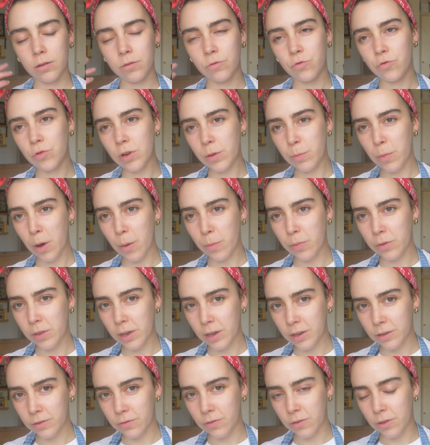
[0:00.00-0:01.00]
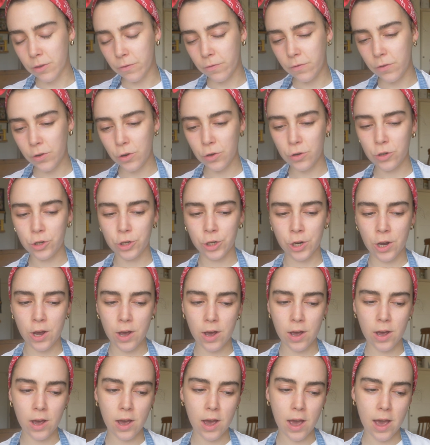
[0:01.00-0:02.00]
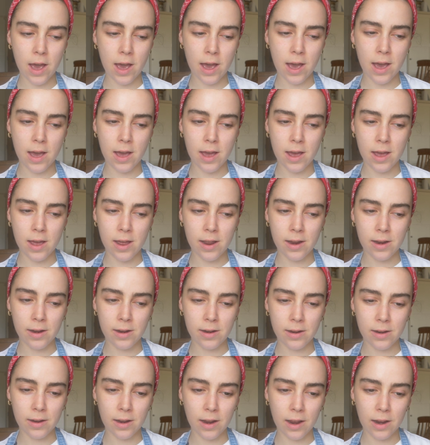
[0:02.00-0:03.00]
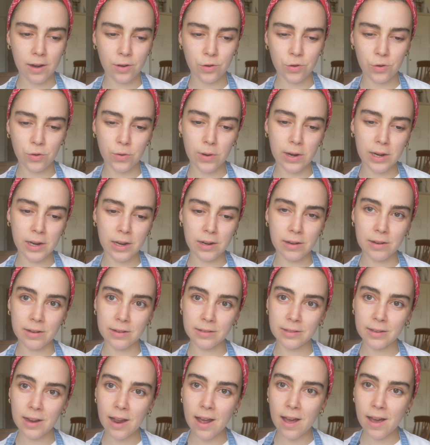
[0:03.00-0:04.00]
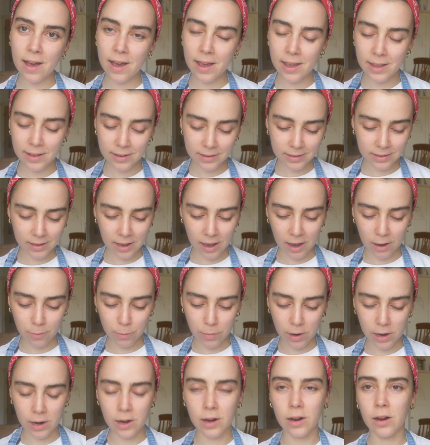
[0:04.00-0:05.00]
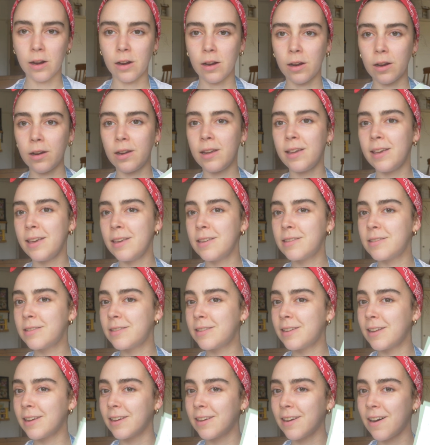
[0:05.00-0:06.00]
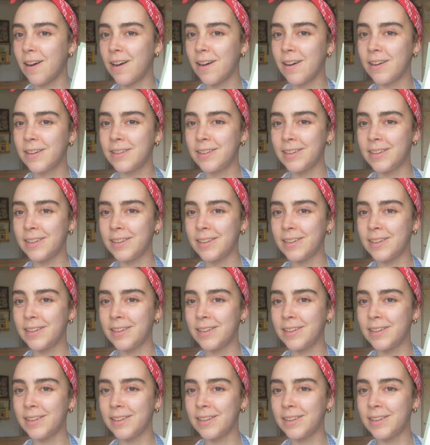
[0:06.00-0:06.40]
dream up things for the future and like do any designs, like my little Easter card